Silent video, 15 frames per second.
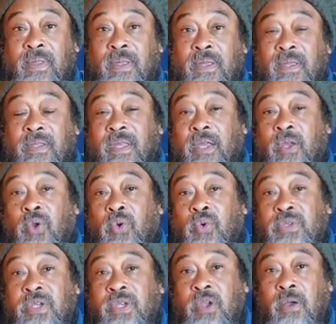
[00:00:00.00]
You think
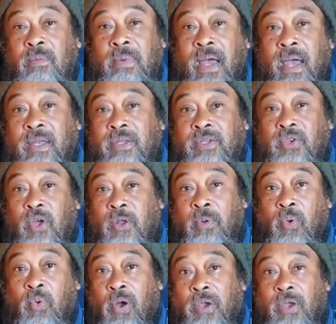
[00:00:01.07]
losing your mind is you're going to
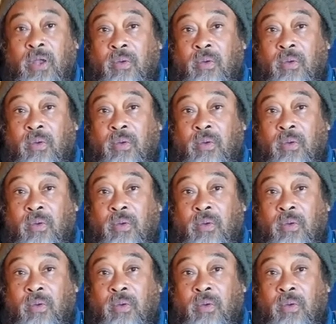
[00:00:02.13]
be walking